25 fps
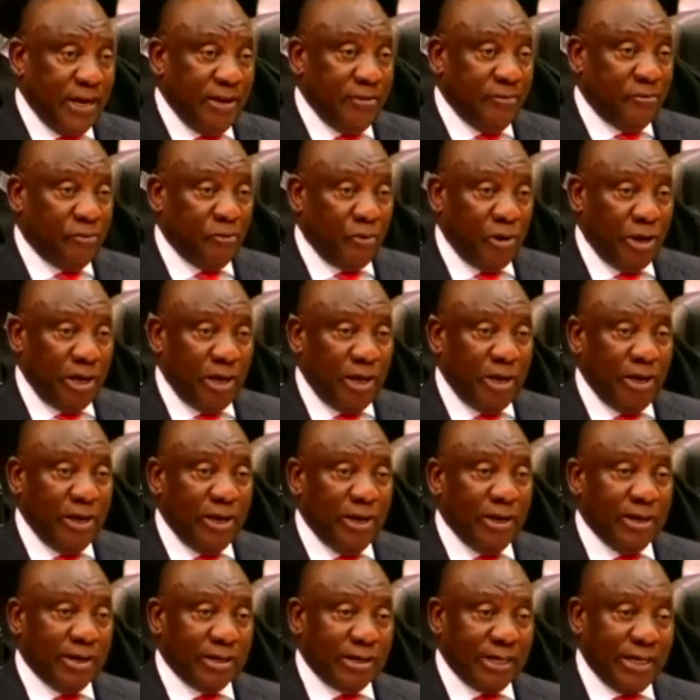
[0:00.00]
if
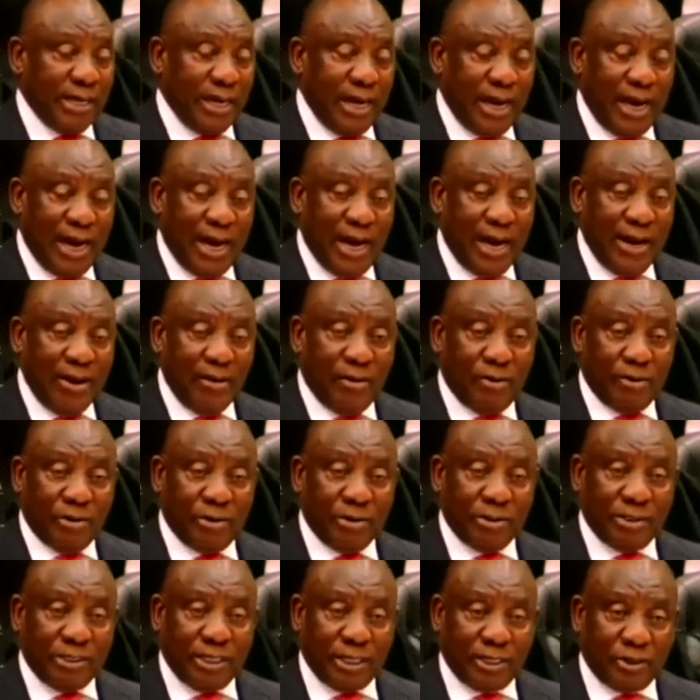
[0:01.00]
we rely
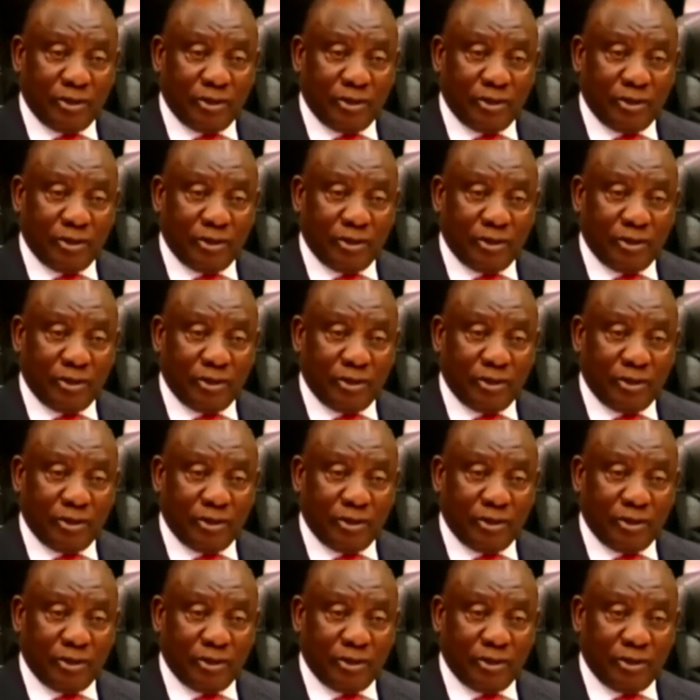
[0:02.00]
on